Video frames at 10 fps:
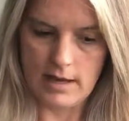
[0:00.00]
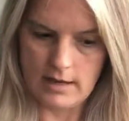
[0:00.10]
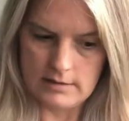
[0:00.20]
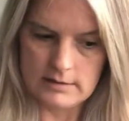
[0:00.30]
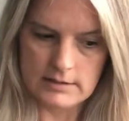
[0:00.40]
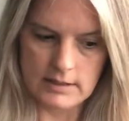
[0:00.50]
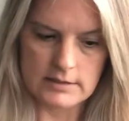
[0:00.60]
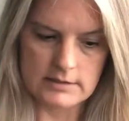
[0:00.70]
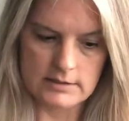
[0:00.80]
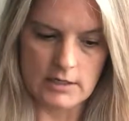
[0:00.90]
And
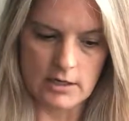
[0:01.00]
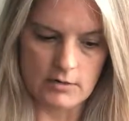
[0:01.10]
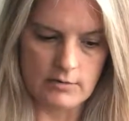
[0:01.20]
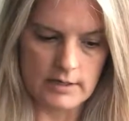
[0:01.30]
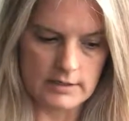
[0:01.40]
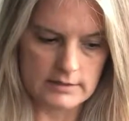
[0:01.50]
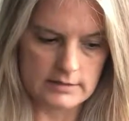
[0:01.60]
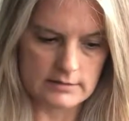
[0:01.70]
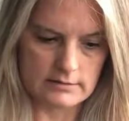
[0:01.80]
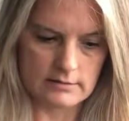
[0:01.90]
it's, you know,
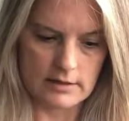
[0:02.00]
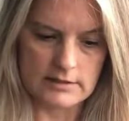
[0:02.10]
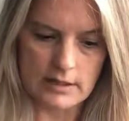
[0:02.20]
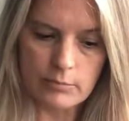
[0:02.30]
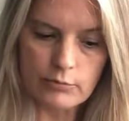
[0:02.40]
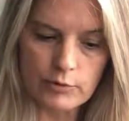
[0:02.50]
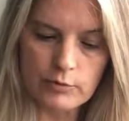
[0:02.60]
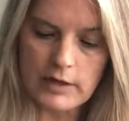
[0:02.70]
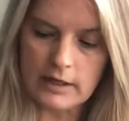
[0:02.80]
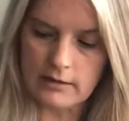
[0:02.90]
it's it's
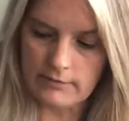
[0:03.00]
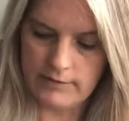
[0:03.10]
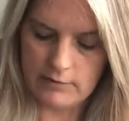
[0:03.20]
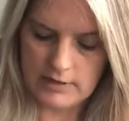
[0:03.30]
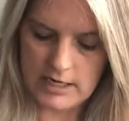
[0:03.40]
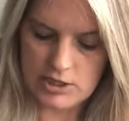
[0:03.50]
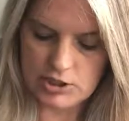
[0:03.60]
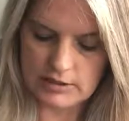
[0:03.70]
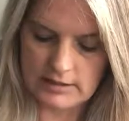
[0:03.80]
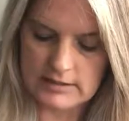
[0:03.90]
uprooting the
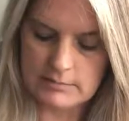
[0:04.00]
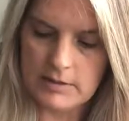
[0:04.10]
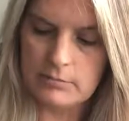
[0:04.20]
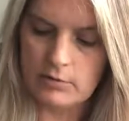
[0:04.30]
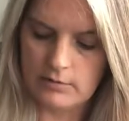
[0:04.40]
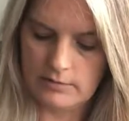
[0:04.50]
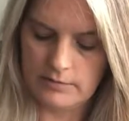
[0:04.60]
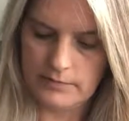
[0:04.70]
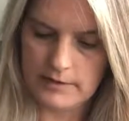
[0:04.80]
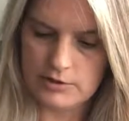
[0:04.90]
foundation that these people
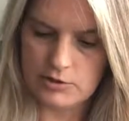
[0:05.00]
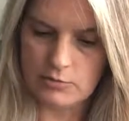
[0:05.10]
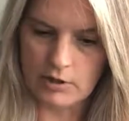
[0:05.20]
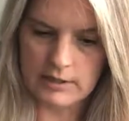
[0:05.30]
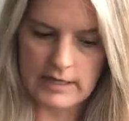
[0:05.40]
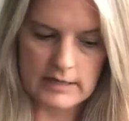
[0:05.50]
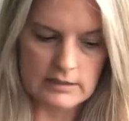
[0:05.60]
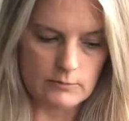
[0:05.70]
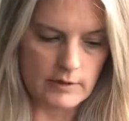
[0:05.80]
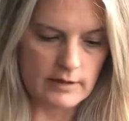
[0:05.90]
that you are
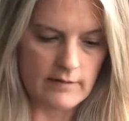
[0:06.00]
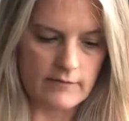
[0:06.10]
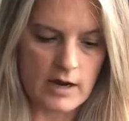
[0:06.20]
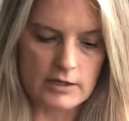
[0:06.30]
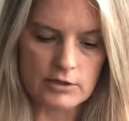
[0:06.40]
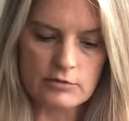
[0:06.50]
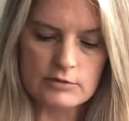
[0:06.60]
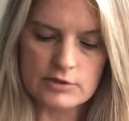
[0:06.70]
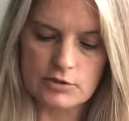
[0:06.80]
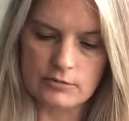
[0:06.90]
connected with have gotten
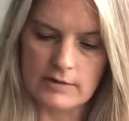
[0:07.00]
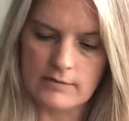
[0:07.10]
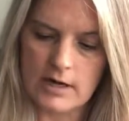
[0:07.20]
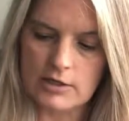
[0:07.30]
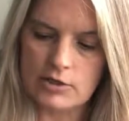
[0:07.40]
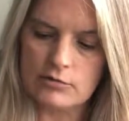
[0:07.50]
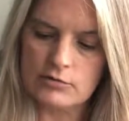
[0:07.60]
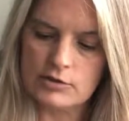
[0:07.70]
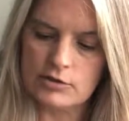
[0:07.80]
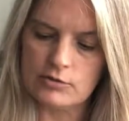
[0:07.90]
used to. They've gotten
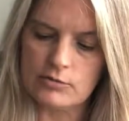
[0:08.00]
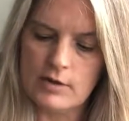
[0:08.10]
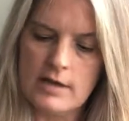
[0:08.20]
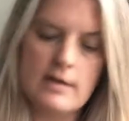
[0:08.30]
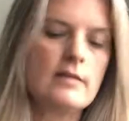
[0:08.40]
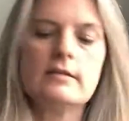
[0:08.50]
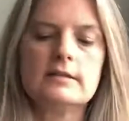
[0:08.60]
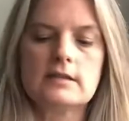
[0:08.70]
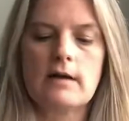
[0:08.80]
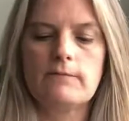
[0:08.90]
used to
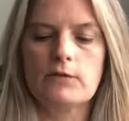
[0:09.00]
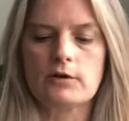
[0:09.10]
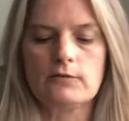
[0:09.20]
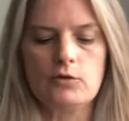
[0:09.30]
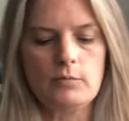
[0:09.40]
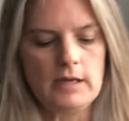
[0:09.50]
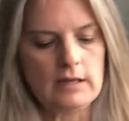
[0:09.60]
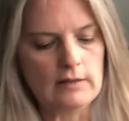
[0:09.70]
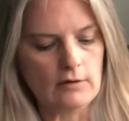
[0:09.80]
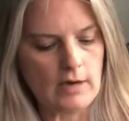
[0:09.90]
this comfort of you
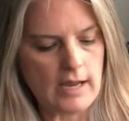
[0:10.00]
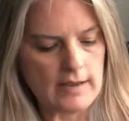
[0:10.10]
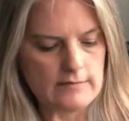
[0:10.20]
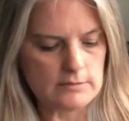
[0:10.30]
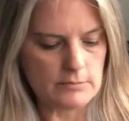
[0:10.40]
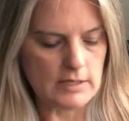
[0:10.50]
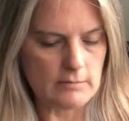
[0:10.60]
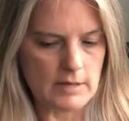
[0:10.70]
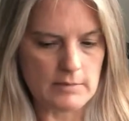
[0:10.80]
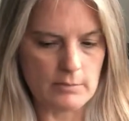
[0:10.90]
being in their lives and
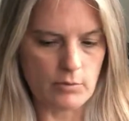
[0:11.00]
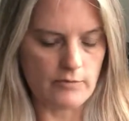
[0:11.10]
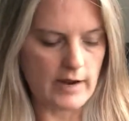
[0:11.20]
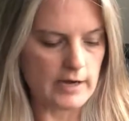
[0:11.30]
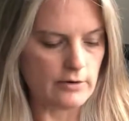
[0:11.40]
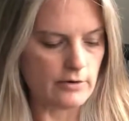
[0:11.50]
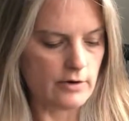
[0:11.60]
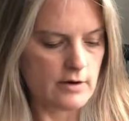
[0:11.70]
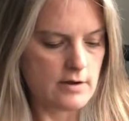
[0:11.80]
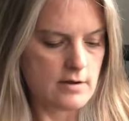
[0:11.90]
being maybe a provider,
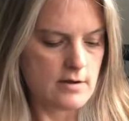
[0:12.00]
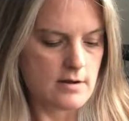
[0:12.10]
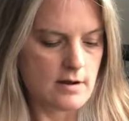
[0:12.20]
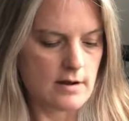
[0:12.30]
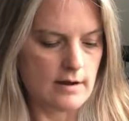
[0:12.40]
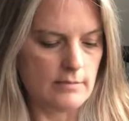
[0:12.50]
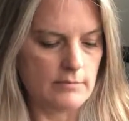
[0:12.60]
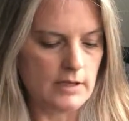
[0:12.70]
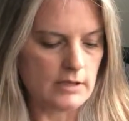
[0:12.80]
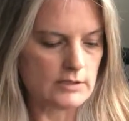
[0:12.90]
um,
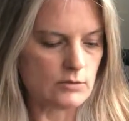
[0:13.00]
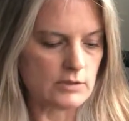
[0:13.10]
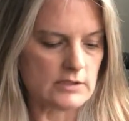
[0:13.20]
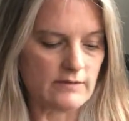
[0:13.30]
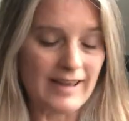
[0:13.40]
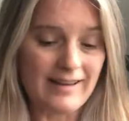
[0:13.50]
being a source of